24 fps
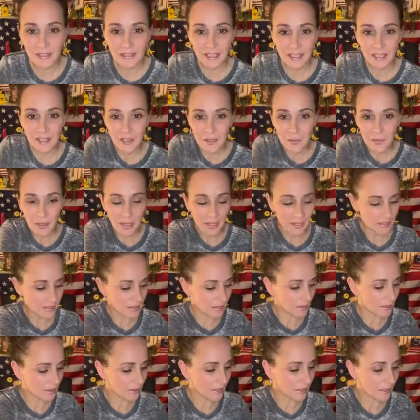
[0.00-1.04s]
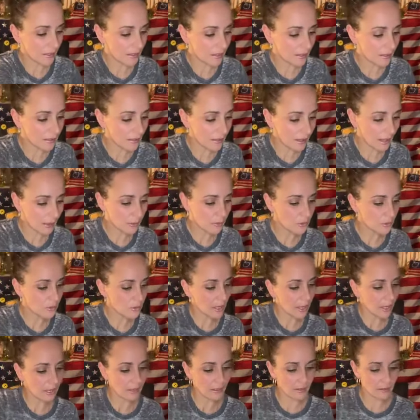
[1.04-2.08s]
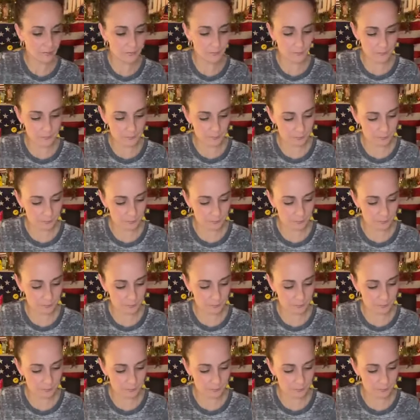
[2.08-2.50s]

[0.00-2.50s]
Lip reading: That's okay, Cynthia. How's your day?